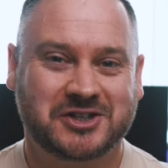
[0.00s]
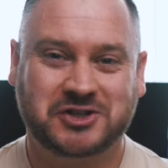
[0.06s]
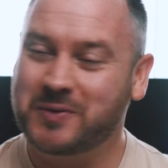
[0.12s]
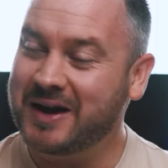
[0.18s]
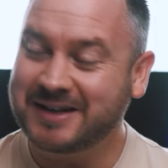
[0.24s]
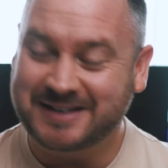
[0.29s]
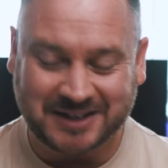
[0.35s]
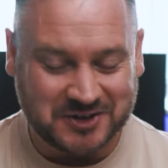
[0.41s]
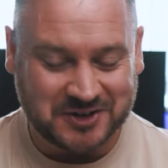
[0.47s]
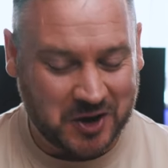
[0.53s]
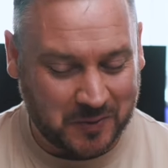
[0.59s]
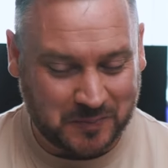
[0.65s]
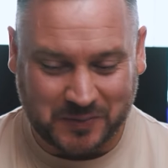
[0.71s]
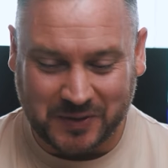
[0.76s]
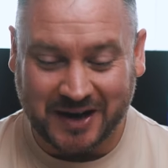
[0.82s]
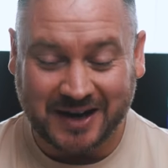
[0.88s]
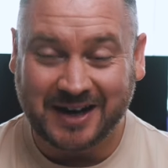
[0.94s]
So I did
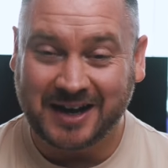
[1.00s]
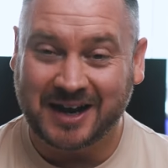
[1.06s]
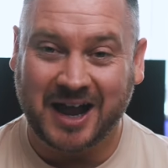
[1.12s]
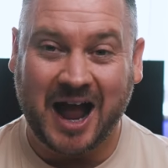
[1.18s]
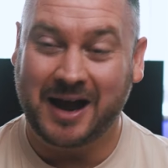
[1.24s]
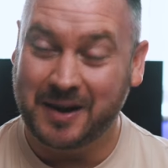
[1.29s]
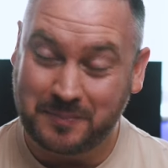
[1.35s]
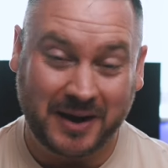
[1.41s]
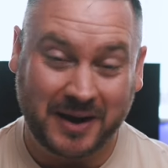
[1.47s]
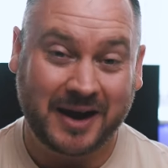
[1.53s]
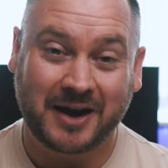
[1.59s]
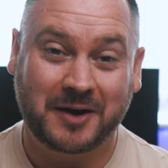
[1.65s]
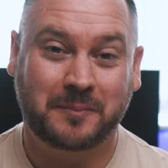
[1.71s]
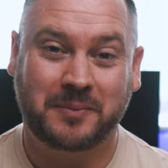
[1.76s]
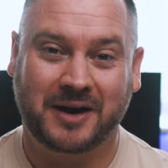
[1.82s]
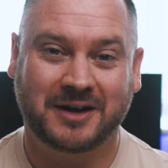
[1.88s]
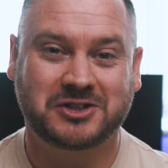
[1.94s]
not bring a pair
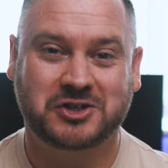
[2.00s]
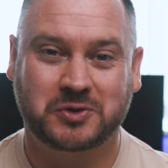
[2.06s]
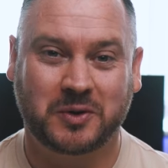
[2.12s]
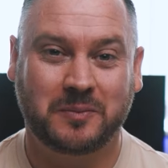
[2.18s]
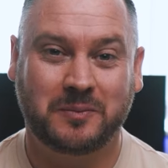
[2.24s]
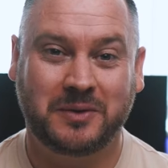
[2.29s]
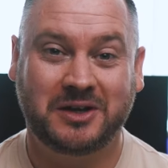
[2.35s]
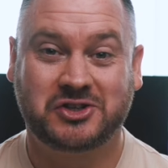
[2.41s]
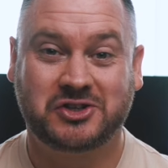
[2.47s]
of pants with me.